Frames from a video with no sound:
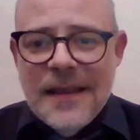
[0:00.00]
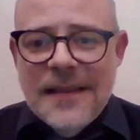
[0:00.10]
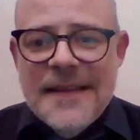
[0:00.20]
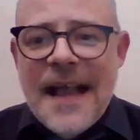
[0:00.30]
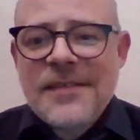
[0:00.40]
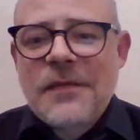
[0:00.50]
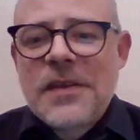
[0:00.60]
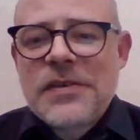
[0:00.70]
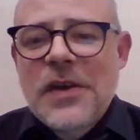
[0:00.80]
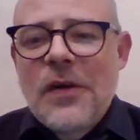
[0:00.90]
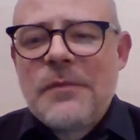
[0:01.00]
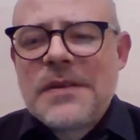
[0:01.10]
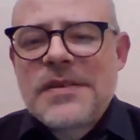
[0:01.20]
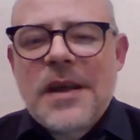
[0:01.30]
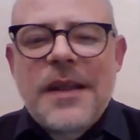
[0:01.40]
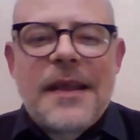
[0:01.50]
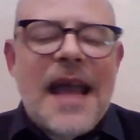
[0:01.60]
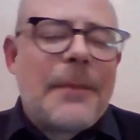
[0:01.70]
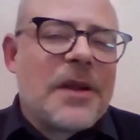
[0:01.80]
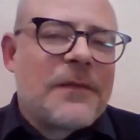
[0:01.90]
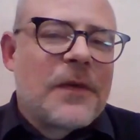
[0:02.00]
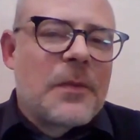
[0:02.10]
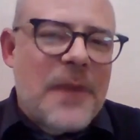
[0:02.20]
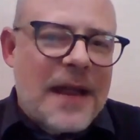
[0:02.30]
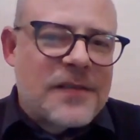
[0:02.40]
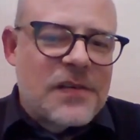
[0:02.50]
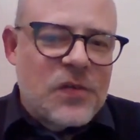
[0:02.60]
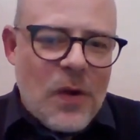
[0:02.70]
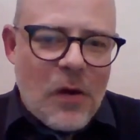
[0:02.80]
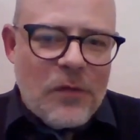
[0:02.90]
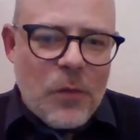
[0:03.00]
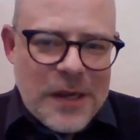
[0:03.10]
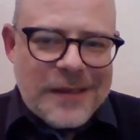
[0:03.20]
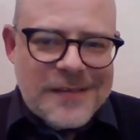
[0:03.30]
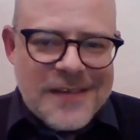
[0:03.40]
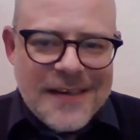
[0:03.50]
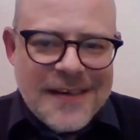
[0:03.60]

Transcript: The cast of this show have been studying Hamlet for the past 12 weeks.